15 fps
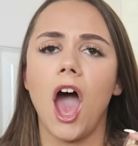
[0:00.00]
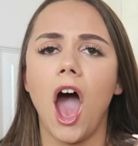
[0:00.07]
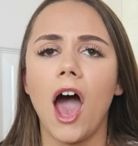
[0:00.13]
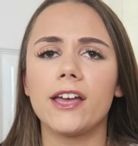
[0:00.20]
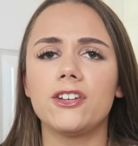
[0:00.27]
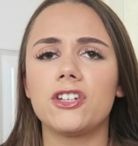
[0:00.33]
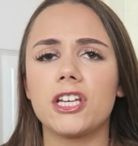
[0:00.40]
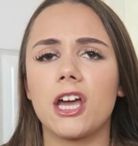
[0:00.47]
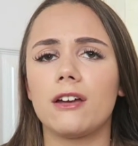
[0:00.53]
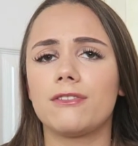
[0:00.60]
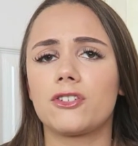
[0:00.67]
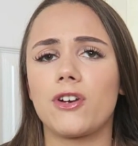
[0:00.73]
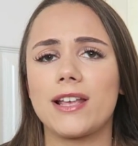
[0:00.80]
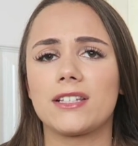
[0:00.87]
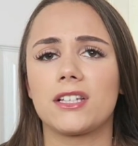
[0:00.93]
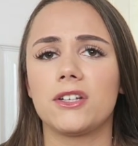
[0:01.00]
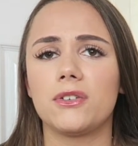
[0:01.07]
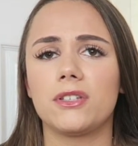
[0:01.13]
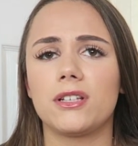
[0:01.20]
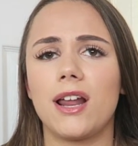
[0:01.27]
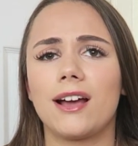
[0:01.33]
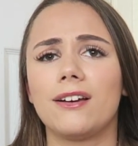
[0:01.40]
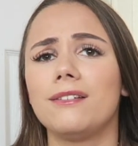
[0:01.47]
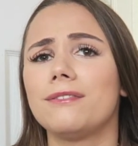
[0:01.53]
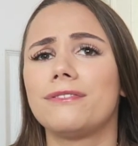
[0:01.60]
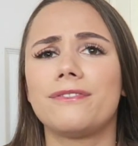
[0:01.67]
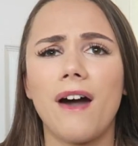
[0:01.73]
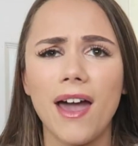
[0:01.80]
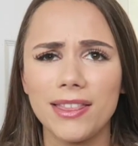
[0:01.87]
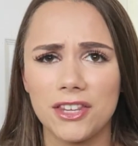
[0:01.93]
I usually go for translucent. I couldn't
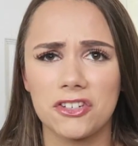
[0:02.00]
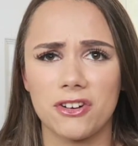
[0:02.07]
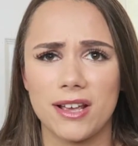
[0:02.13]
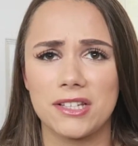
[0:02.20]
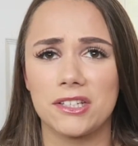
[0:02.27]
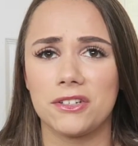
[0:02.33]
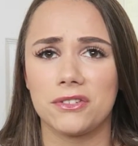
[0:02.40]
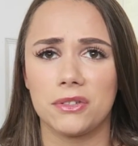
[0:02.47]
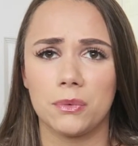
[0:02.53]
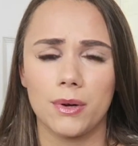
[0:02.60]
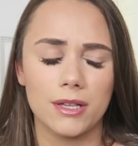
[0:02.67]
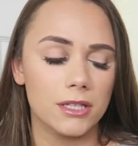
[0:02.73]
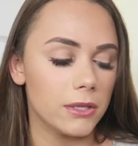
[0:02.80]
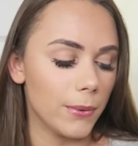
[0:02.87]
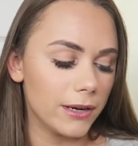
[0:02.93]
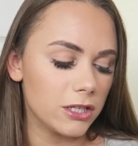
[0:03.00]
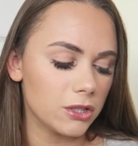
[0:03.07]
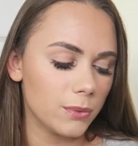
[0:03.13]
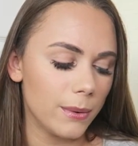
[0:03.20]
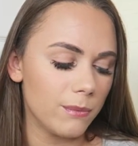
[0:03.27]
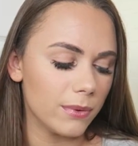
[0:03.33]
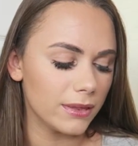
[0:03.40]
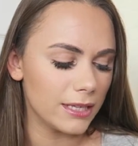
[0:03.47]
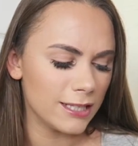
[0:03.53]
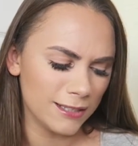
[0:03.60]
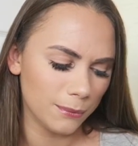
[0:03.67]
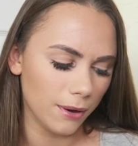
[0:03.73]
find the translucent one, so I just went with this